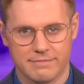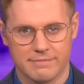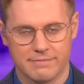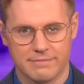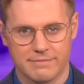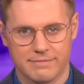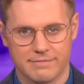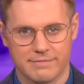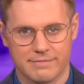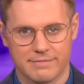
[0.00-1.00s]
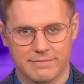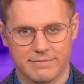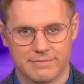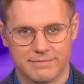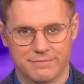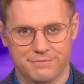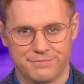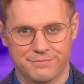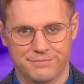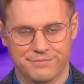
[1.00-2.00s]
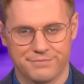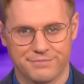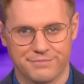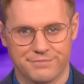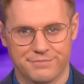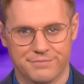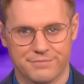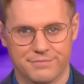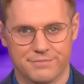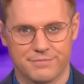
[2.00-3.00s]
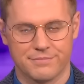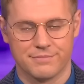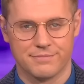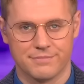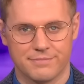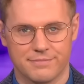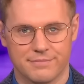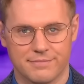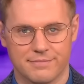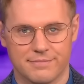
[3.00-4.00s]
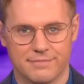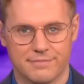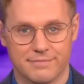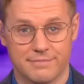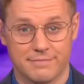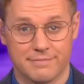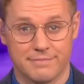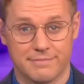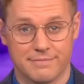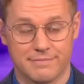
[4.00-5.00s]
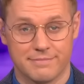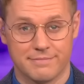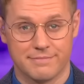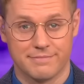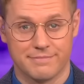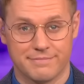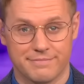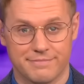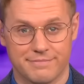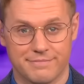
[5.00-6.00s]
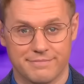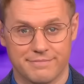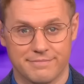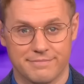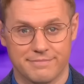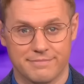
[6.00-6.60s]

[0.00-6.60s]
(silent)